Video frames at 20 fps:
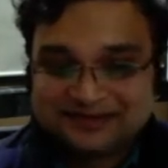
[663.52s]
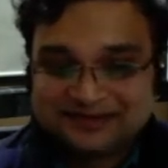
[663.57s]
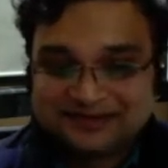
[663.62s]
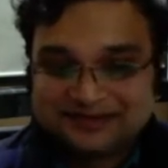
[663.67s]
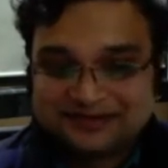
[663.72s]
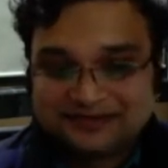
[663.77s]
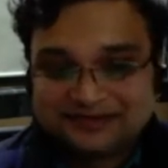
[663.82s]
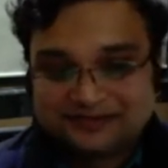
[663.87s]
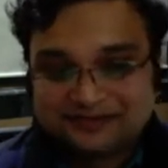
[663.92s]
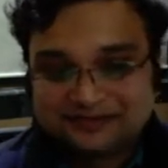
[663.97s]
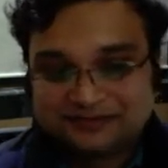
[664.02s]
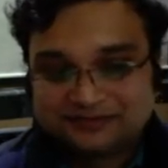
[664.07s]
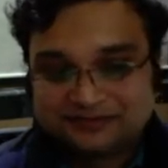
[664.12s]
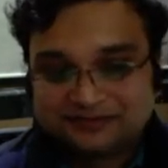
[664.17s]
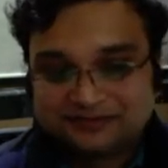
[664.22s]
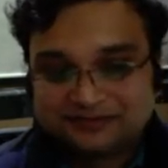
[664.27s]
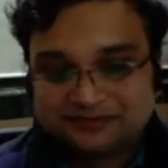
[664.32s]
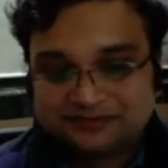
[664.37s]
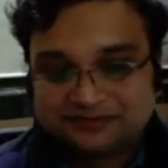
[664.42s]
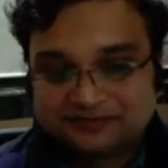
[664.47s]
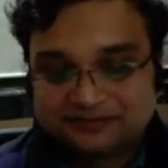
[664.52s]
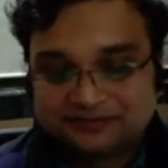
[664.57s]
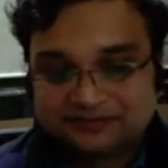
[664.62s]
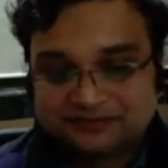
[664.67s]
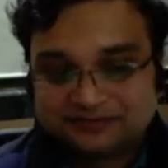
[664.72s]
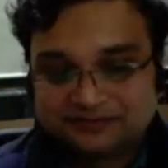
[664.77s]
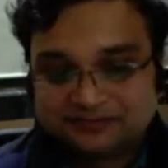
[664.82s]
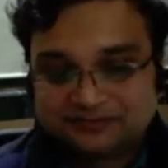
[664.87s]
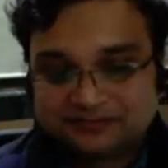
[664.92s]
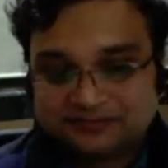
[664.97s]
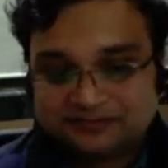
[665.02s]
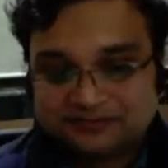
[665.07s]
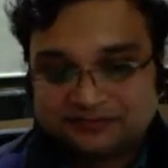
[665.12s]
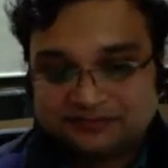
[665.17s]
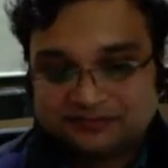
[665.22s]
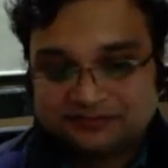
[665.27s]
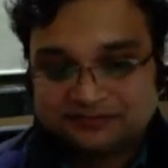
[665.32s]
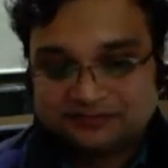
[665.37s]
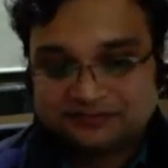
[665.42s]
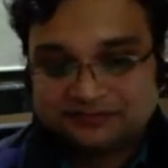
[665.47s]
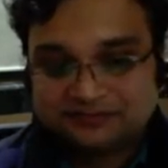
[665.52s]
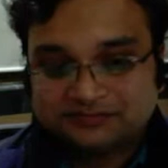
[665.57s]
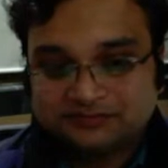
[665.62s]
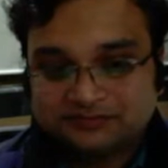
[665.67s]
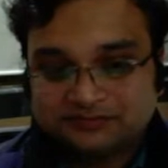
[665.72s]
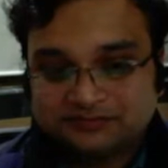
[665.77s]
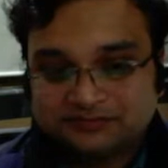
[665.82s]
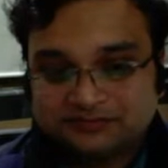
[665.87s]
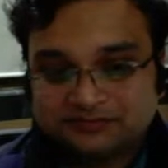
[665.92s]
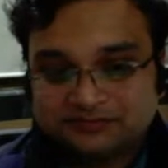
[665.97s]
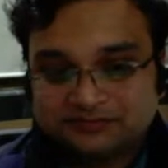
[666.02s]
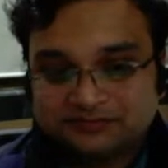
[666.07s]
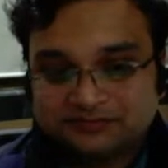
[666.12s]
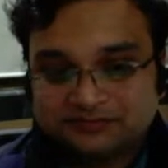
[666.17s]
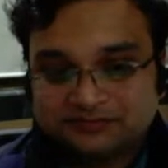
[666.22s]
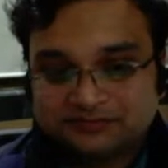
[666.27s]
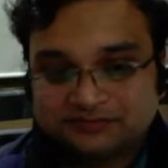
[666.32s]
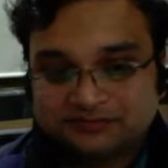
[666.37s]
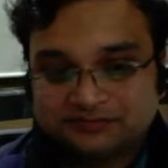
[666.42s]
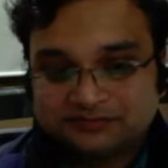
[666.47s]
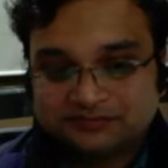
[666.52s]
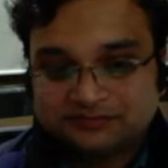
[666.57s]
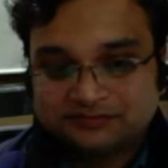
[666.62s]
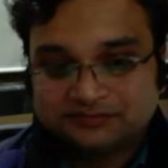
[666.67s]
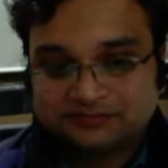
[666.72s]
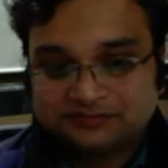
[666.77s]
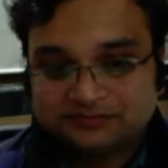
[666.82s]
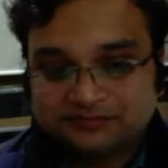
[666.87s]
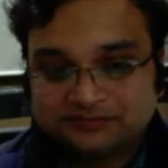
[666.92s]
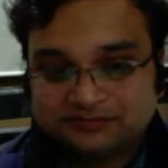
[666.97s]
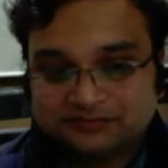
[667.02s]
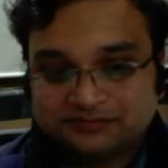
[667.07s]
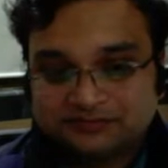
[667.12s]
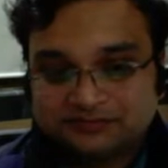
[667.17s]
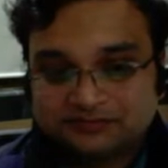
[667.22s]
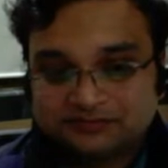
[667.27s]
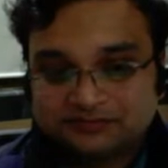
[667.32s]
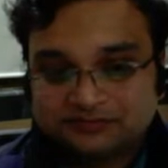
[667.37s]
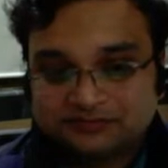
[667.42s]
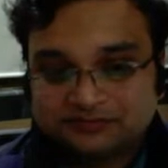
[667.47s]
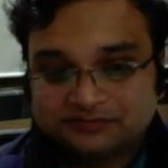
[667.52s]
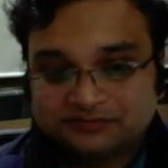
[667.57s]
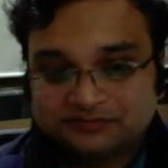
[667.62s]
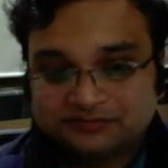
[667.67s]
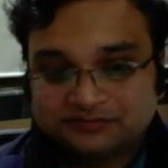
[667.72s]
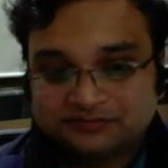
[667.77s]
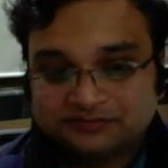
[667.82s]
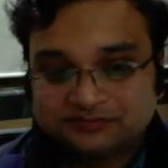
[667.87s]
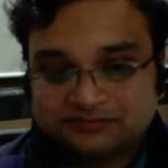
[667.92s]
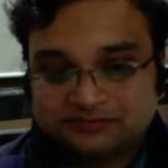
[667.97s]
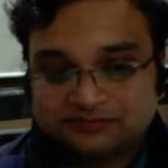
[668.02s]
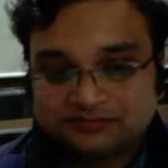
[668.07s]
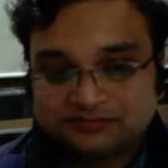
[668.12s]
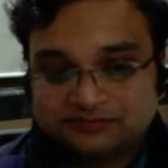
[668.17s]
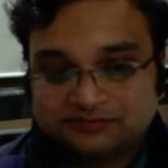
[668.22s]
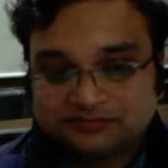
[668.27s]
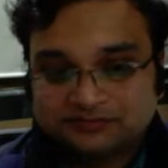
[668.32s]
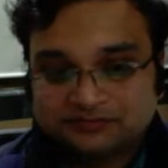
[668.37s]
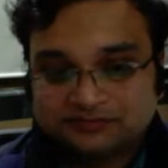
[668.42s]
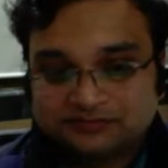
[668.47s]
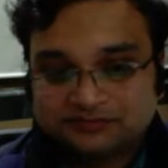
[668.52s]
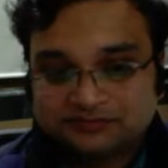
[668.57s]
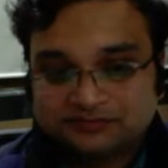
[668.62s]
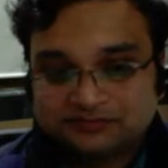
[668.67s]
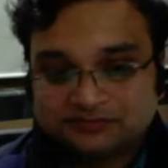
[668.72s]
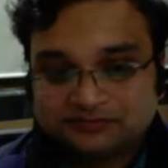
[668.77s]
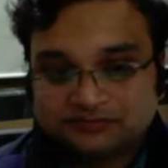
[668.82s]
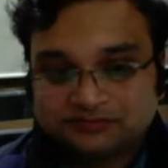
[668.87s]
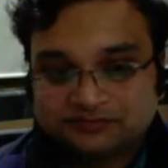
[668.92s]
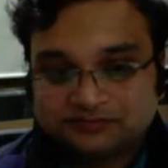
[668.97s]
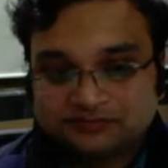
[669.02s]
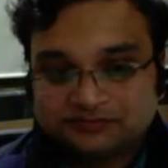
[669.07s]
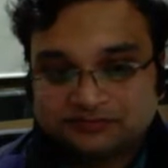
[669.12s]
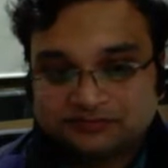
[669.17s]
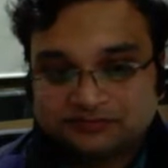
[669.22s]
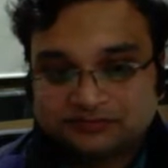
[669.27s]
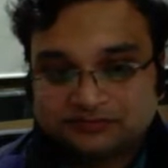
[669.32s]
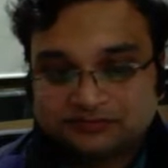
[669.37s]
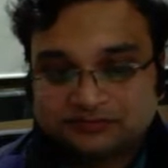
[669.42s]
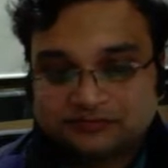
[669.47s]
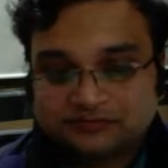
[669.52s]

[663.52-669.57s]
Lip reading: [no speech]